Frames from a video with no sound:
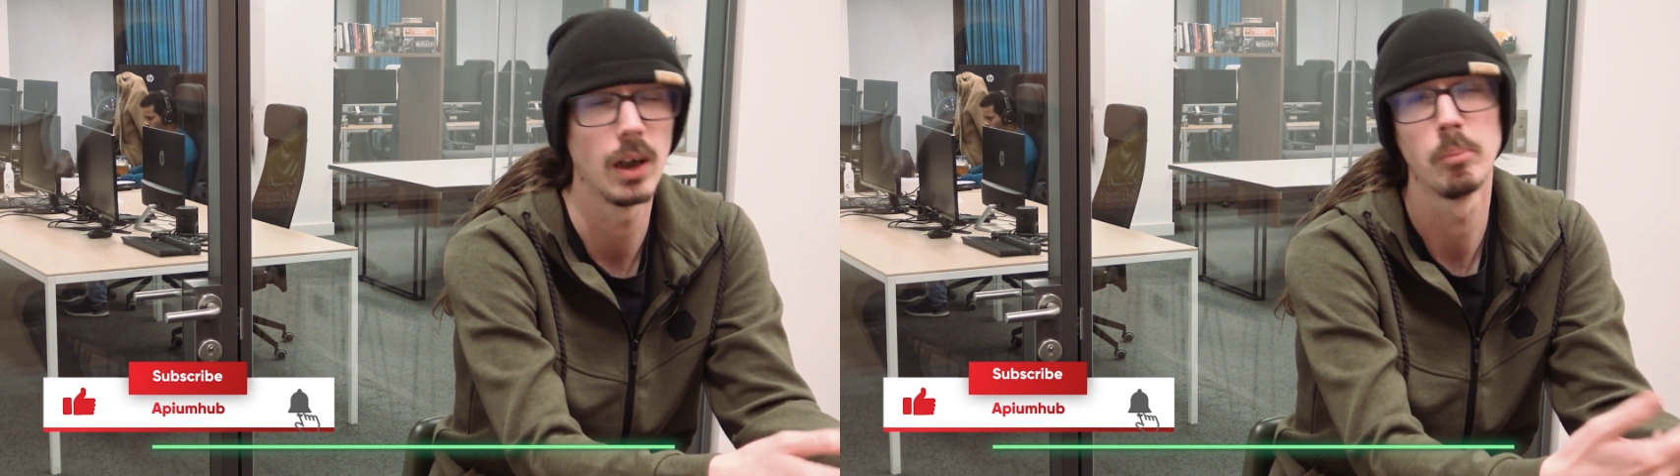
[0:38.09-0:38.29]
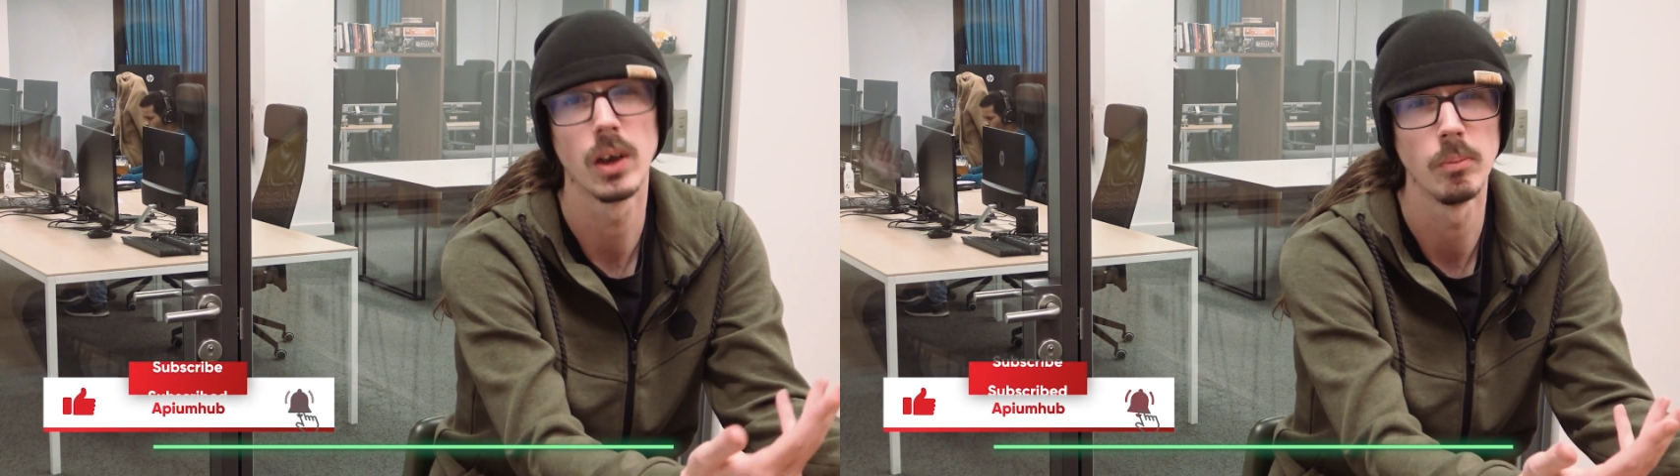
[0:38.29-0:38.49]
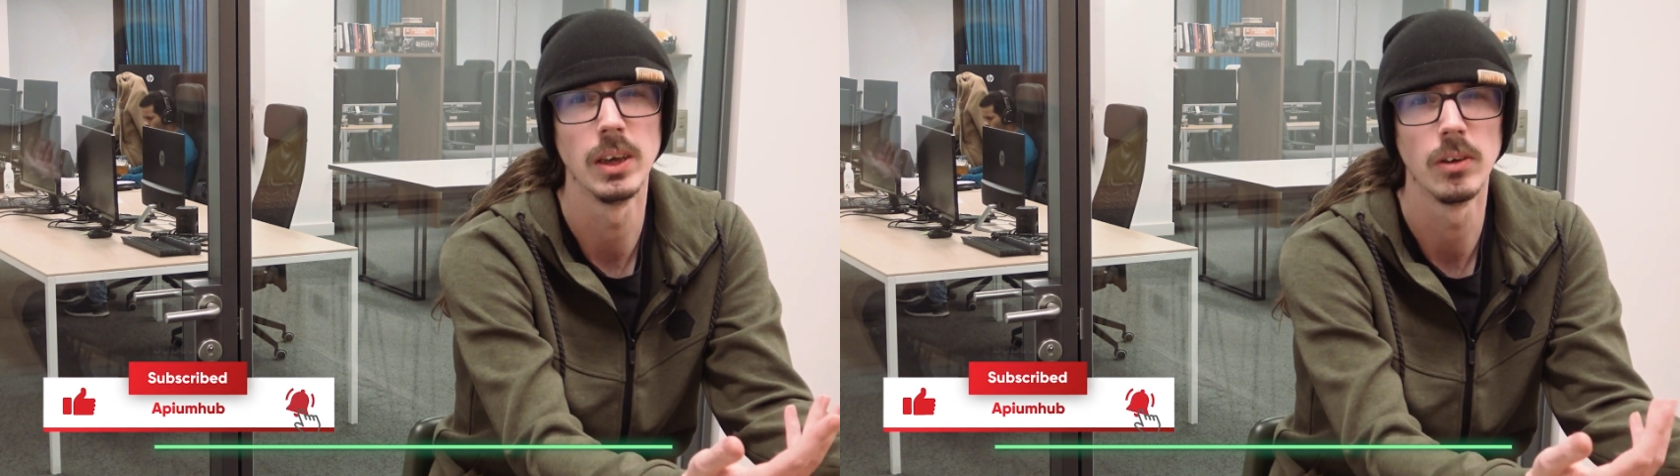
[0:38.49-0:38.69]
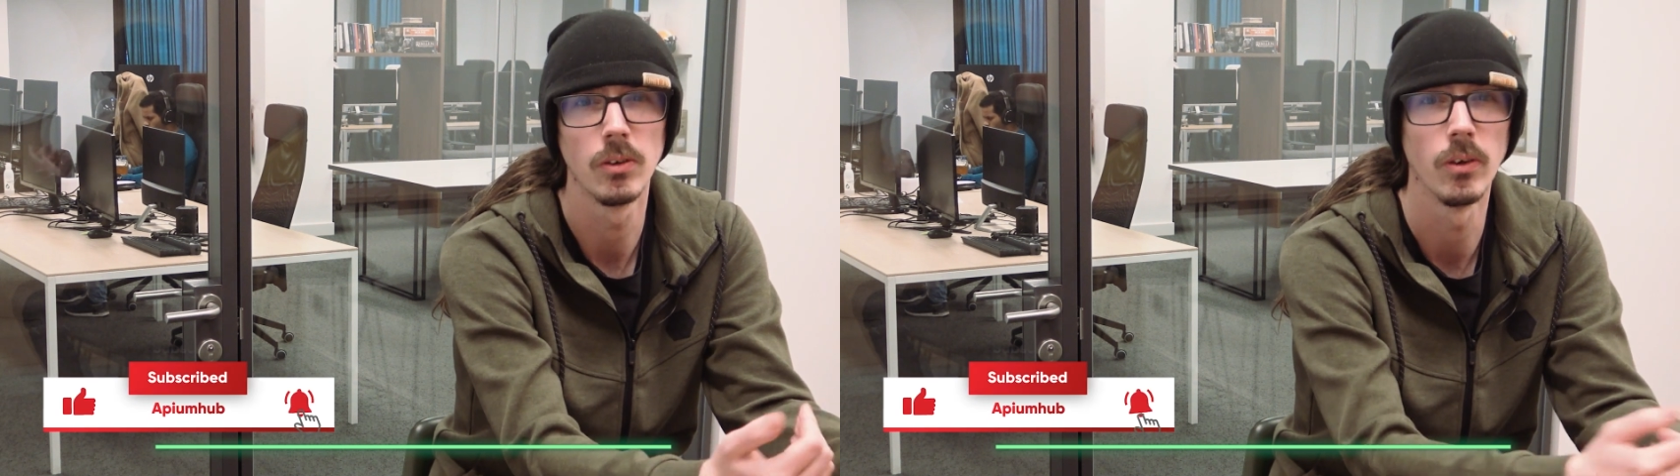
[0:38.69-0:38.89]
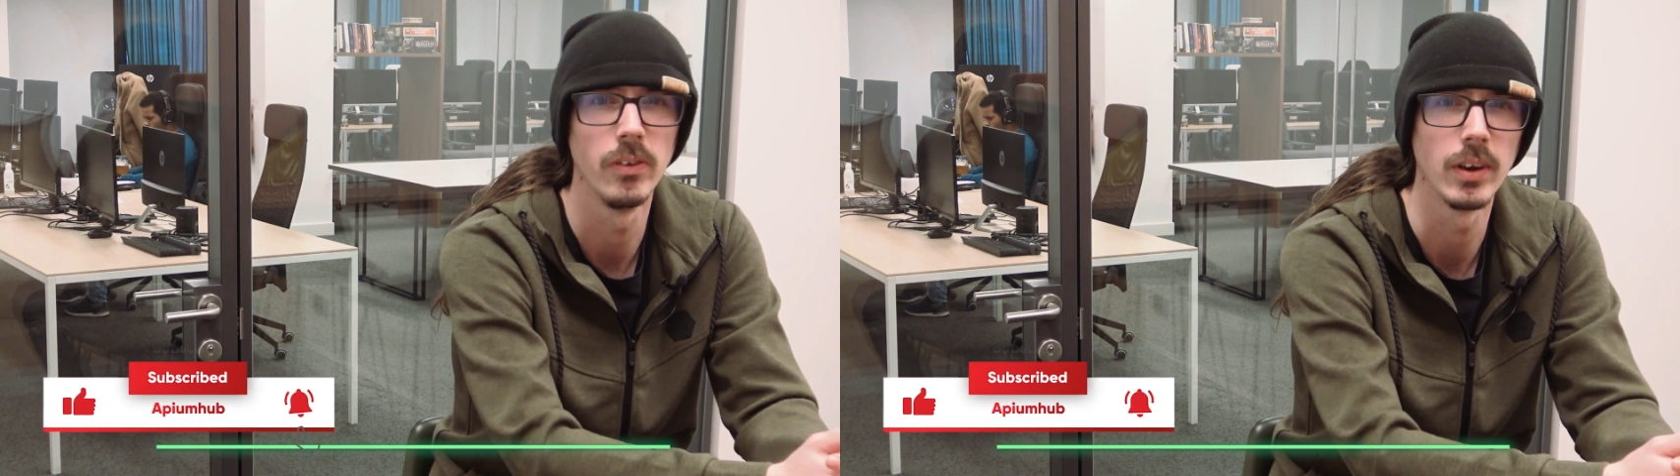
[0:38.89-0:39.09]
upcoming
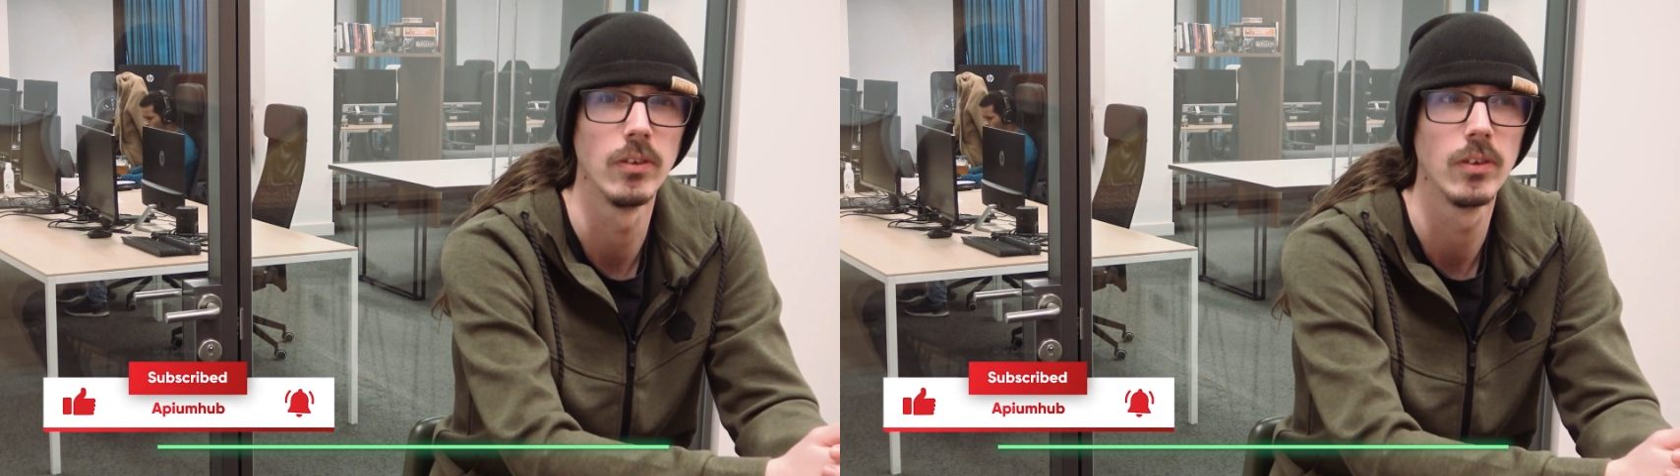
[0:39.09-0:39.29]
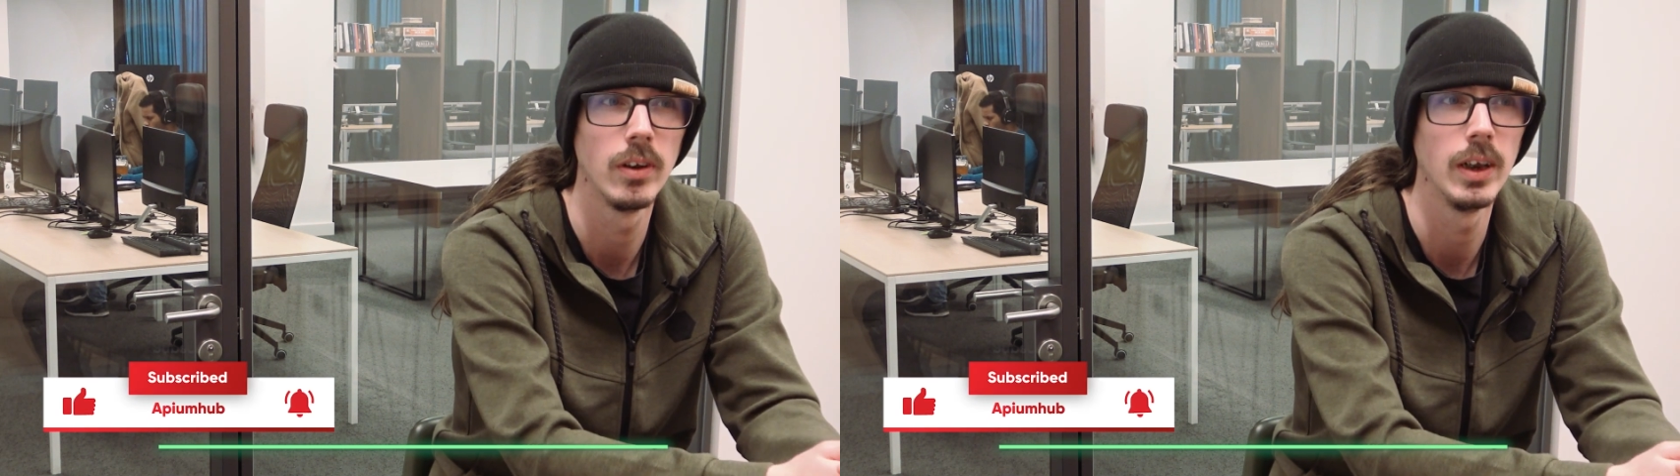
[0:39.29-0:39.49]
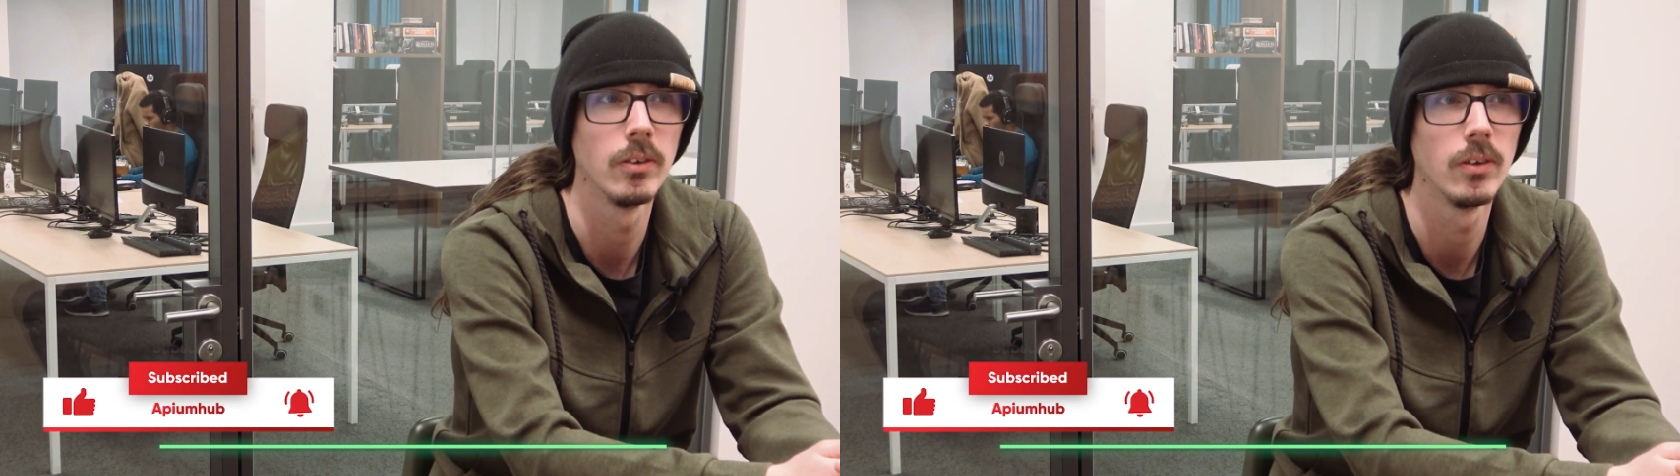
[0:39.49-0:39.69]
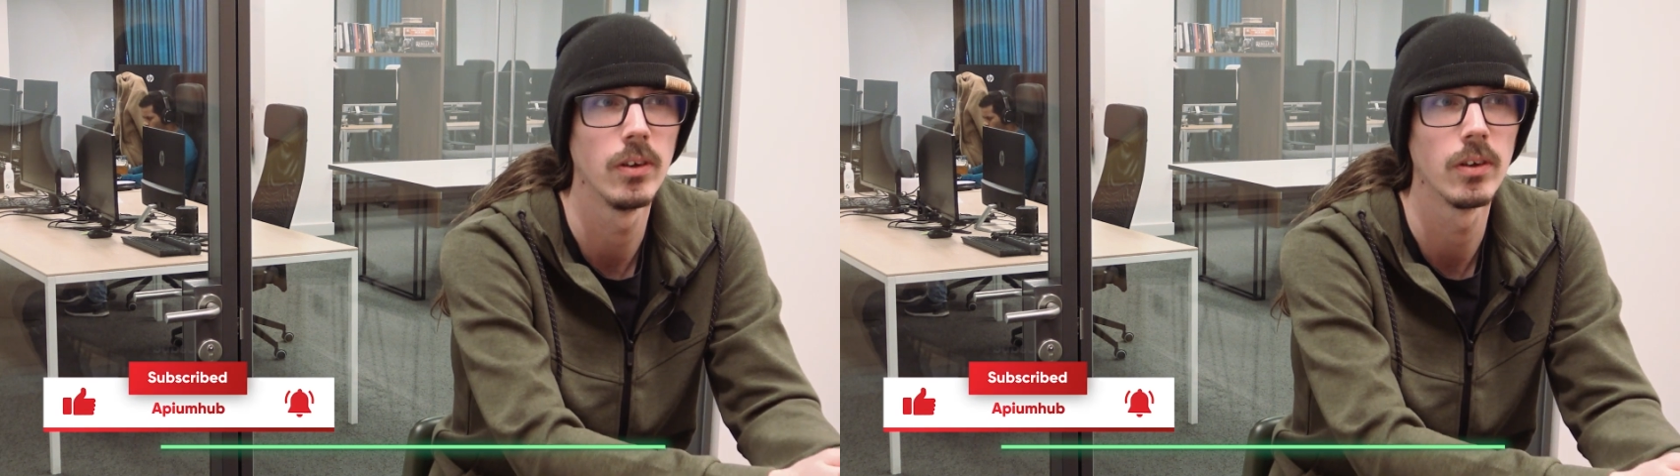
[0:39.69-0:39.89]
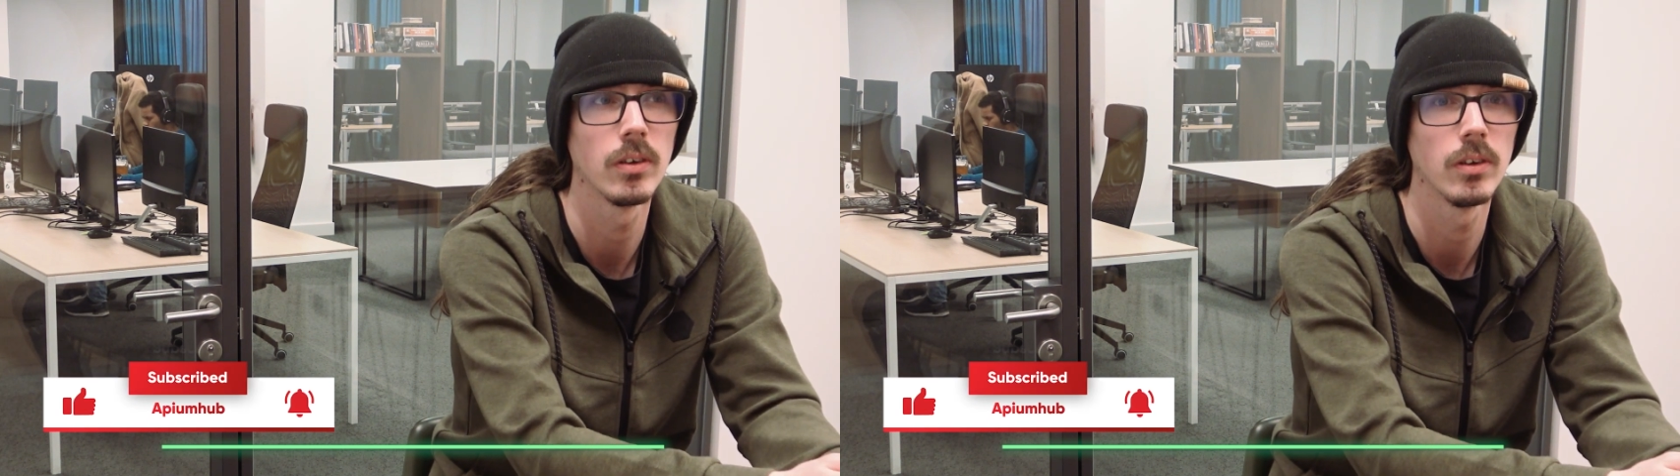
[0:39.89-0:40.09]
content creator